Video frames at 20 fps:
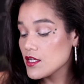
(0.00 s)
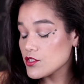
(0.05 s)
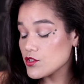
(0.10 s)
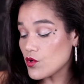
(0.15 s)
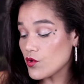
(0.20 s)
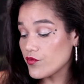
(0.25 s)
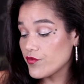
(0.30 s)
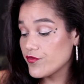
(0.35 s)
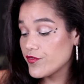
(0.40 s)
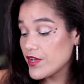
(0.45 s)

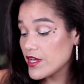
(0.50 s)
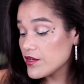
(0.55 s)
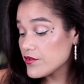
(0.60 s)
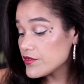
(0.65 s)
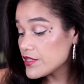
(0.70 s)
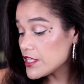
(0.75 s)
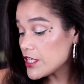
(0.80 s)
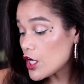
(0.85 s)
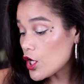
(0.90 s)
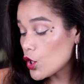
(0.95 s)
So
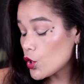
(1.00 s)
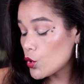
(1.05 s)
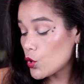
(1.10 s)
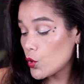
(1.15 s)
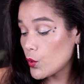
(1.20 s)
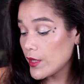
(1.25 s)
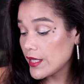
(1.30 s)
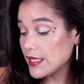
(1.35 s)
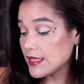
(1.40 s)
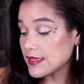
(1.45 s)
very
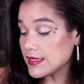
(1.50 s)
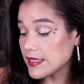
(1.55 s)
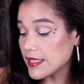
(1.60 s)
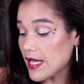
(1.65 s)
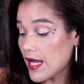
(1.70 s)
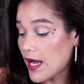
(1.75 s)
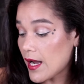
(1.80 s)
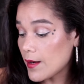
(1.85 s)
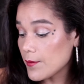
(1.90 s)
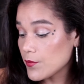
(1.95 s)

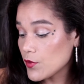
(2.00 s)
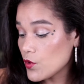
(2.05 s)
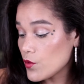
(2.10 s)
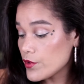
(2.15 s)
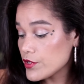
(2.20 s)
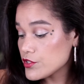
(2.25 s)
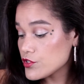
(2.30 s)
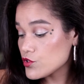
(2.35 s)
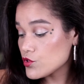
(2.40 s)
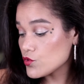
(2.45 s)
quickly, I'm
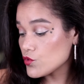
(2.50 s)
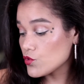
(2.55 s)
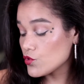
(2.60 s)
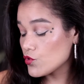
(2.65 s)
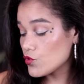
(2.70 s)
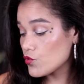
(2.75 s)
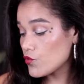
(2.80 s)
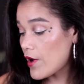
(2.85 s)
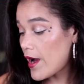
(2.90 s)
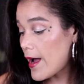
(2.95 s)
going to
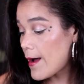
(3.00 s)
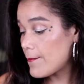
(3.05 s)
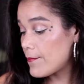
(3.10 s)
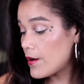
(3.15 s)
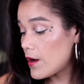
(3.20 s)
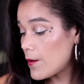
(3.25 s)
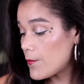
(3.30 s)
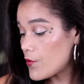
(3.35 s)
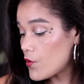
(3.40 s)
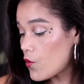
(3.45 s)
grab
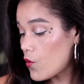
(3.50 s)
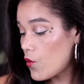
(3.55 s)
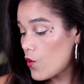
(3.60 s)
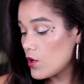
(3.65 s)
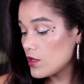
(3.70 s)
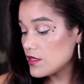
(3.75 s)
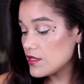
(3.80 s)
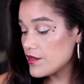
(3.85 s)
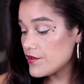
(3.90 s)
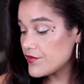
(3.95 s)
up
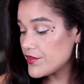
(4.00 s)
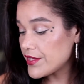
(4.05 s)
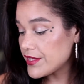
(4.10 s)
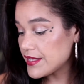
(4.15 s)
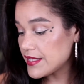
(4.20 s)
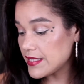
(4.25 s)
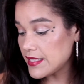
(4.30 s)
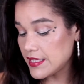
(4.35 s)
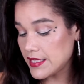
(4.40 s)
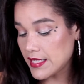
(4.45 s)
all
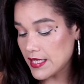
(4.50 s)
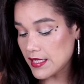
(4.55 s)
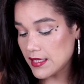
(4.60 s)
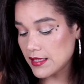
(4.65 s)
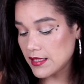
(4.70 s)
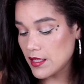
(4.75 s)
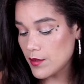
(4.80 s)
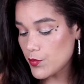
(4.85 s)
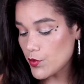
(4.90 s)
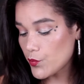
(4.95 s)
of the
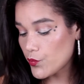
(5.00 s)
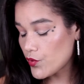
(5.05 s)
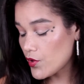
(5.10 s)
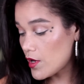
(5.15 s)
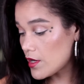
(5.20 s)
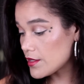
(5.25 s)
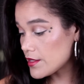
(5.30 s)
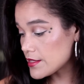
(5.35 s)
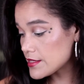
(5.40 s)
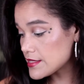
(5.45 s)
lip
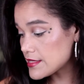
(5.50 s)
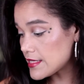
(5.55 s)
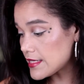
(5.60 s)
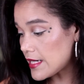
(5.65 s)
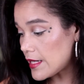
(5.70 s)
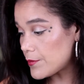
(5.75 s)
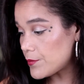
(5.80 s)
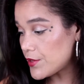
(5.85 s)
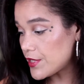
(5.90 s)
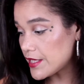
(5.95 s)
products
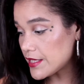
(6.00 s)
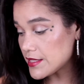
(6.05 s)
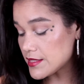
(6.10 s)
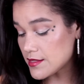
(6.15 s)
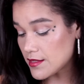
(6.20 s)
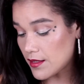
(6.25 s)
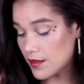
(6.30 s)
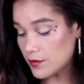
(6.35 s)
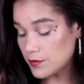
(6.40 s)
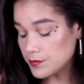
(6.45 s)
that I
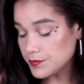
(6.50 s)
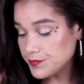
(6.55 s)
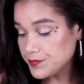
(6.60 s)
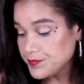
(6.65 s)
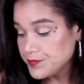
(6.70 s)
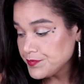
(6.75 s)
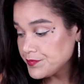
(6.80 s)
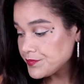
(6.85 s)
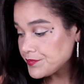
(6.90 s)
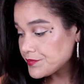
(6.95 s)
picked up,
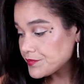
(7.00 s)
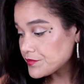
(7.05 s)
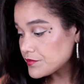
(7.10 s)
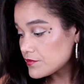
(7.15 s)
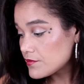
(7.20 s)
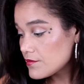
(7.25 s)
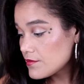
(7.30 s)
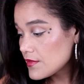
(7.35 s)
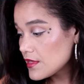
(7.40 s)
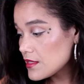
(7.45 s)

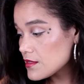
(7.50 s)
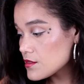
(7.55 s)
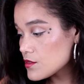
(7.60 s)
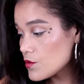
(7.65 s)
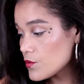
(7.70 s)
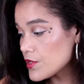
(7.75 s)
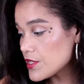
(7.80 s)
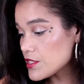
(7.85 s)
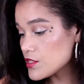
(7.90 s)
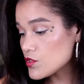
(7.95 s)

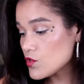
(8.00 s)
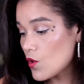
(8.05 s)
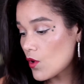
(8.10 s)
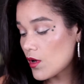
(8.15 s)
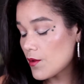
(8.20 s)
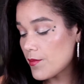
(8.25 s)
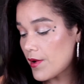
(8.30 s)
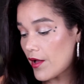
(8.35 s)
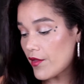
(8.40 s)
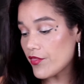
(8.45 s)
so we can
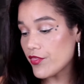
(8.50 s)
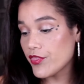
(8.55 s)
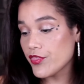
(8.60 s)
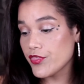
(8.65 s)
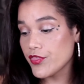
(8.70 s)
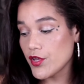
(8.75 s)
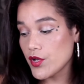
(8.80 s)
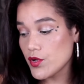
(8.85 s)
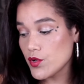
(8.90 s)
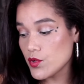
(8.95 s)
talk about
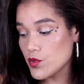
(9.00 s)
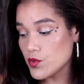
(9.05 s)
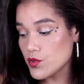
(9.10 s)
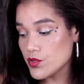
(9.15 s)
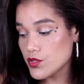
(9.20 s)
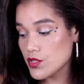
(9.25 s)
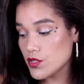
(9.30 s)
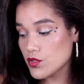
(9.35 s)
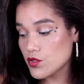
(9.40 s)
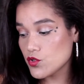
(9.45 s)

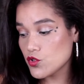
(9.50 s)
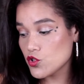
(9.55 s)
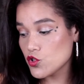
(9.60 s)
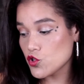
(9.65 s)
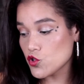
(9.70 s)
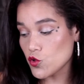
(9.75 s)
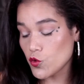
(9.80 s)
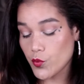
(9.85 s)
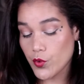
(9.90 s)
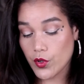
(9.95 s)
those
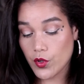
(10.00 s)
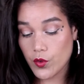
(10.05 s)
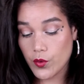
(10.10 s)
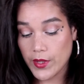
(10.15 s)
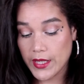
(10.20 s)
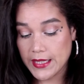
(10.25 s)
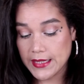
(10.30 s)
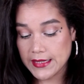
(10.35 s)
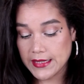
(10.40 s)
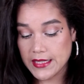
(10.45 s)
super
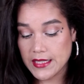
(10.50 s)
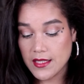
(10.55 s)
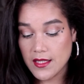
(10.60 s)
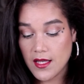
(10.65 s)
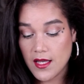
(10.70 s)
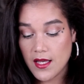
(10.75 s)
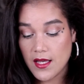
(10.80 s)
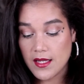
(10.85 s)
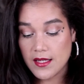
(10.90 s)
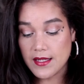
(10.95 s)
quickly.
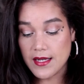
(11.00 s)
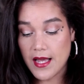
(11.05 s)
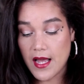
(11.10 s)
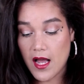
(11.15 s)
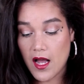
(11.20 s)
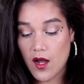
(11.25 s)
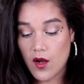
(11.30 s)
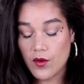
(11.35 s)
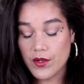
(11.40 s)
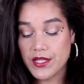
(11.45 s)

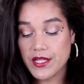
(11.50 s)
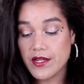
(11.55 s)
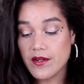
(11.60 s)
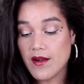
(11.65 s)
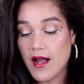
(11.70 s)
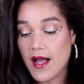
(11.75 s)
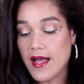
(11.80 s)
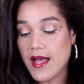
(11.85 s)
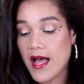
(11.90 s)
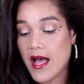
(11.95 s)
Now, here
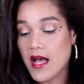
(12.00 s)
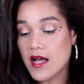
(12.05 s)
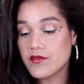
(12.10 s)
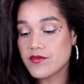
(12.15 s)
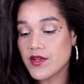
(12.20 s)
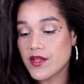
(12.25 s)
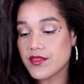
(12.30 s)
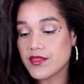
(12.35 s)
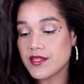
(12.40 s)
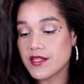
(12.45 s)
I
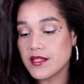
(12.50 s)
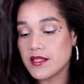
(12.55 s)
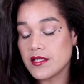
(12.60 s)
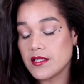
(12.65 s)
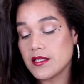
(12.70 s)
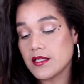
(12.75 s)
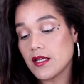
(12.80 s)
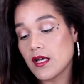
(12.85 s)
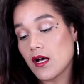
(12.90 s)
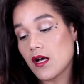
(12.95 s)
have
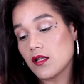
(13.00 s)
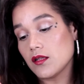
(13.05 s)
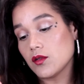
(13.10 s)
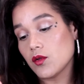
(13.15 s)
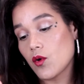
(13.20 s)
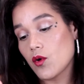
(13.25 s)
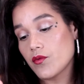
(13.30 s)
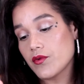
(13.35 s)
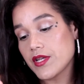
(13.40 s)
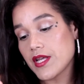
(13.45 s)
the
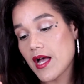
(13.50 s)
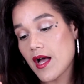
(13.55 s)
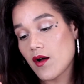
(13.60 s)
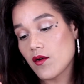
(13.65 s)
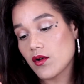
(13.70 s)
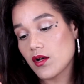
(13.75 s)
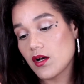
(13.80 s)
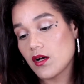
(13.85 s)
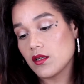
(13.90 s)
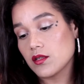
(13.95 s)

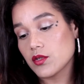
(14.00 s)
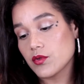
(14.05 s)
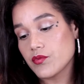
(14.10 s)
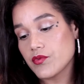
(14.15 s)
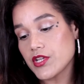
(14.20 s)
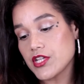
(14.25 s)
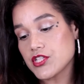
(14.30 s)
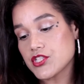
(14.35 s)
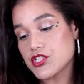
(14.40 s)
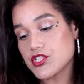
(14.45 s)
L'Oreal
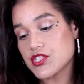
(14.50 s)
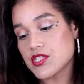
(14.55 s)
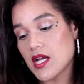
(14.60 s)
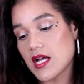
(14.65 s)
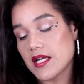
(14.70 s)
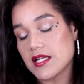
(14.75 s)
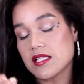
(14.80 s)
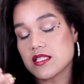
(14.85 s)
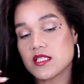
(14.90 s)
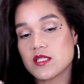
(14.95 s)
Colourpop
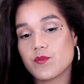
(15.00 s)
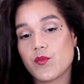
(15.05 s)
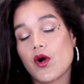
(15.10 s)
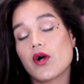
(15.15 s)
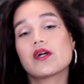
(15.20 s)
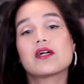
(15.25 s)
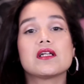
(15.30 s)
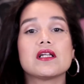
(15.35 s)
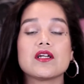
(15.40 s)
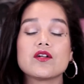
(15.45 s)
Shine and
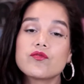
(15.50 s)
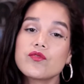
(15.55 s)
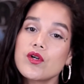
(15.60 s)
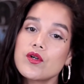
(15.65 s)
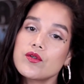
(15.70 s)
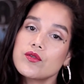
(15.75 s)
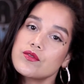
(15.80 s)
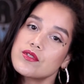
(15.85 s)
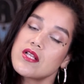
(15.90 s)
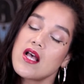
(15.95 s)
Sparkling
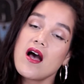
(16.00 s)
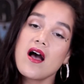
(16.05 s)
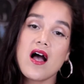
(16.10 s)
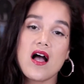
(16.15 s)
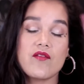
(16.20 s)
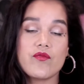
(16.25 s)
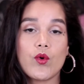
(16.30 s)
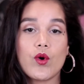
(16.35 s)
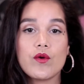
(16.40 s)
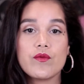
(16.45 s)
Rose.
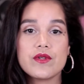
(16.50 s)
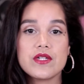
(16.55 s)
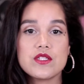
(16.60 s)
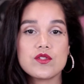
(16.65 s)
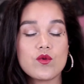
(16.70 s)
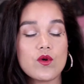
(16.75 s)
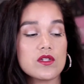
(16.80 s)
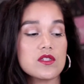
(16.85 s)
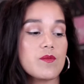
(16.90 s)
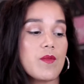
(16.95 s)
I've already
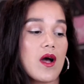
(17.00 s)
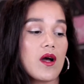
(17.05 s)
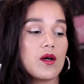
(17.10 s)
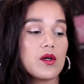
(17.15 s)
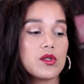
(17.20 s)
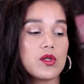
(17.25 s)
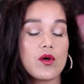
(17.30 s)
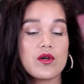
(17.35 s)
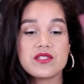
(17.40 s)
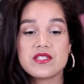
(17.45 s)
talked
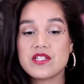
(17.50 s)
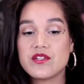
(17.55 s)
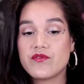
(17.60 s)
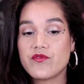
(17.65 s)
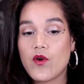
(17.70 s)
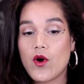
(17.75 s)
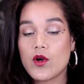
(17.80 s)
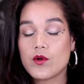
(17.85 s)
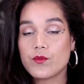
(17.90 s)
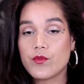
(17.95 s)
about Glossy
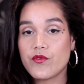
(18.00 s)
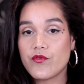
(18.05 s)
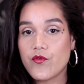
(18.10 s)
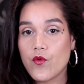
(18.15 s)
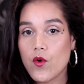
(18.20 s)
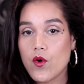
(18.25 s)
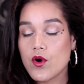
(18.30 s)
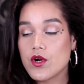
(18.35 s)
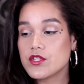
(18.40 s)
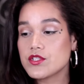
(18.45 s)
Fawn
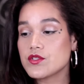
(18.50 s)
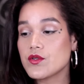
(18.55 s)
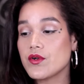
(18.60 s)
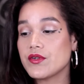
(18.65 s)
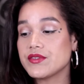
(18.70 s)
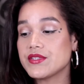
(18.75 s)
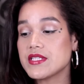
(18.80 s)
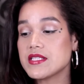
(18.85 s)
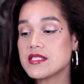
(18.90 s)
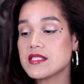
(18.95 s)
before,
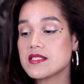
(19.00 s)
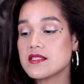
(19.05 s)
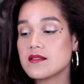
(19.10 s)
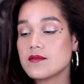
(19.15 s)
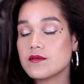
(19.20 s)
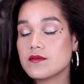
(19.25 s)
so this